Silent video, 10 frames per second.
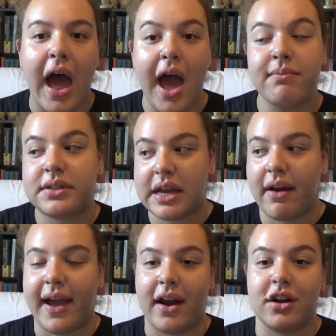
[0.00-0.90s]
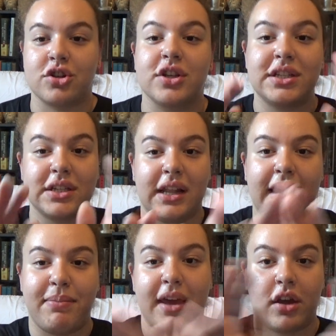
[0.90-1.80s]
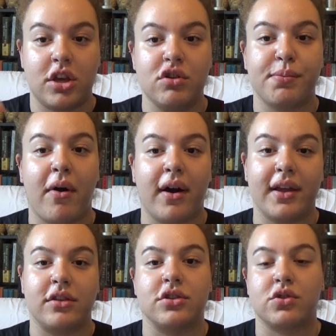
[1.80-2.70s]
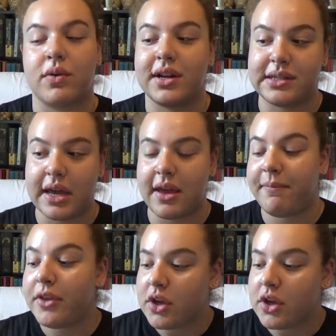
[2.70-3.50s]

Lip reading: I'm staring at her. So this is gonna like be like a huge part into the story in a second.